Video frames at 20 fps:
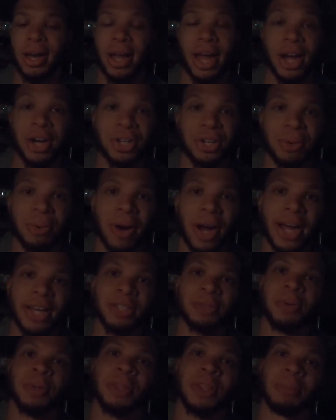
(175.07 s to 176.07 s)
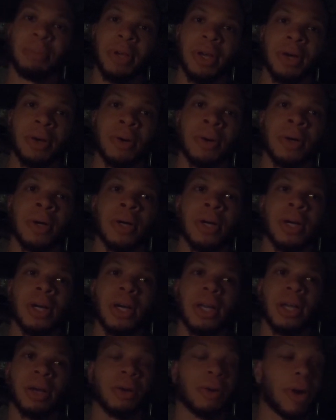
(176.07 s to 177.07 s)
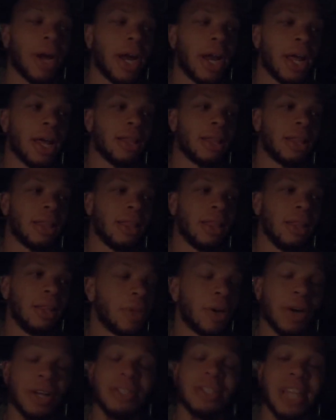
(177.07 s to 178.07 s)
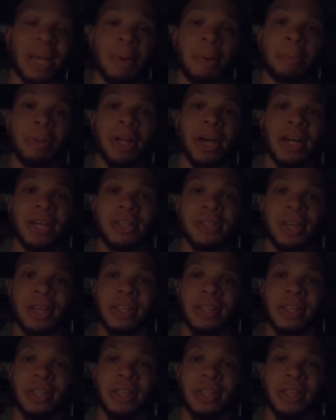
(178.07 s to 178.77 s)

extra rice with the meal. Now granted, there is a time and place.